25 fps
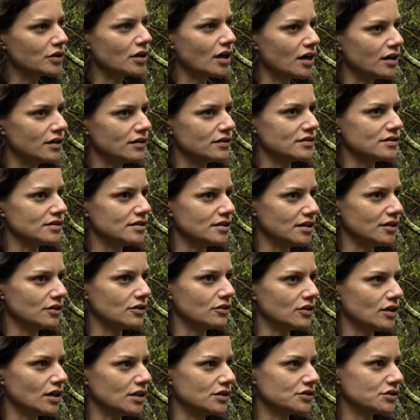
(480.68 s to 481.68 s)
caused
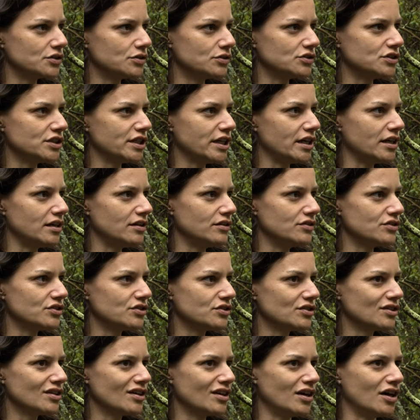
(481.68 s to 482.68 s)
ecological
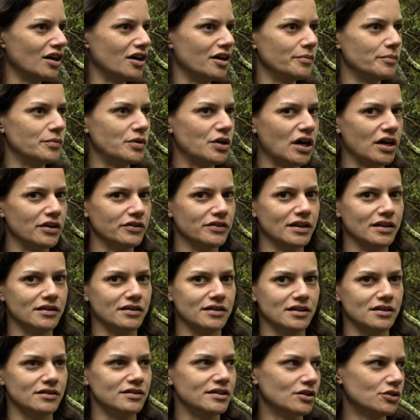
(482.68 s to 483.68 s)
change, um, not that
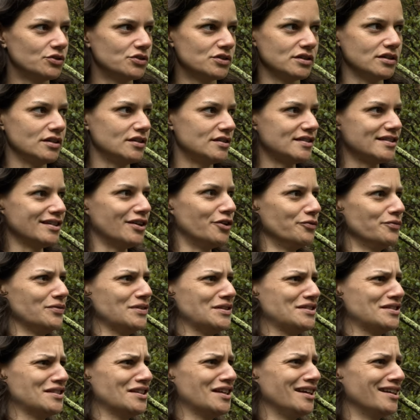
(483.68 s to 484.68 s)
the adelgid itself
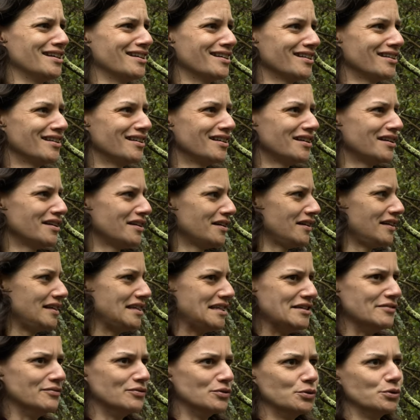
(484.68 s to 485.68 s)
is like
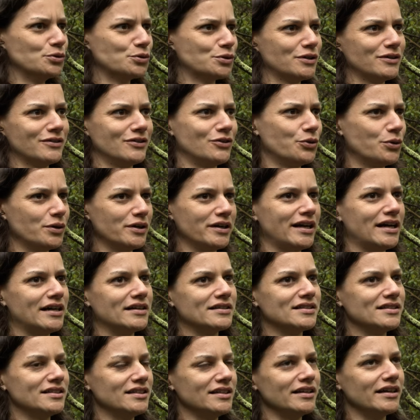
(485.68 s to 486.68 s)
evil or, or
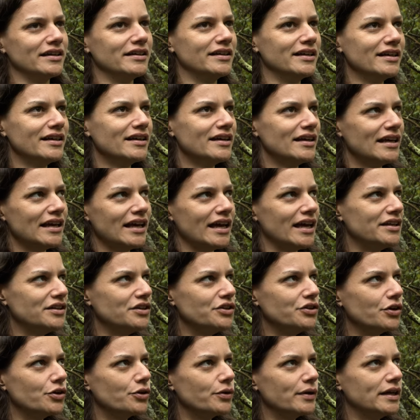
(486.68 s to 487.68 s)
nasty. And, and,
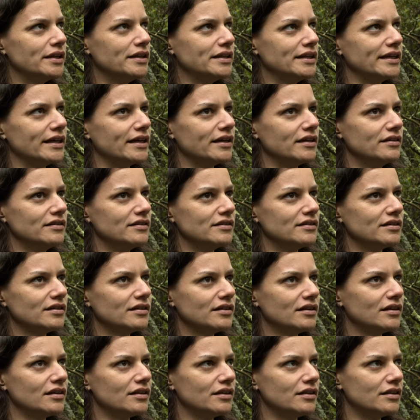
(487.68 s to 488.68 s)
you know, in the end,
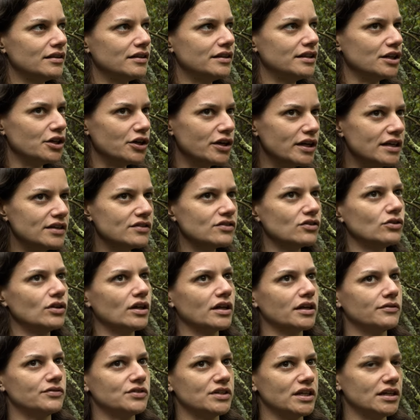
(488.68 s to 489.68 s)
there is a
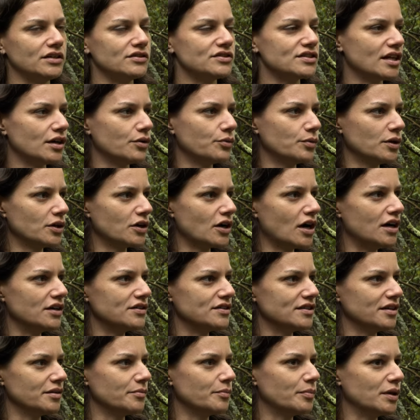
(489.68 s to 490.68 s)
lot of change that we're
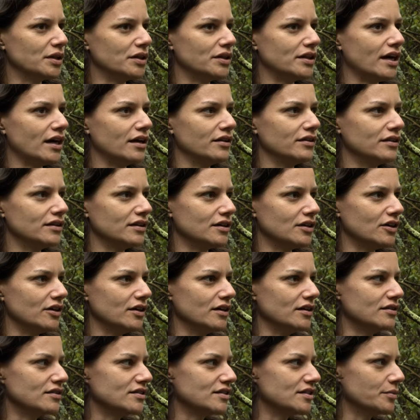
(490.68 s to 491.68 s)
causing, but that there
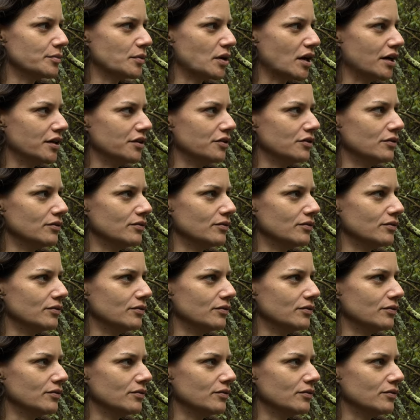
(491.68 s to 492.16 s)
is some kind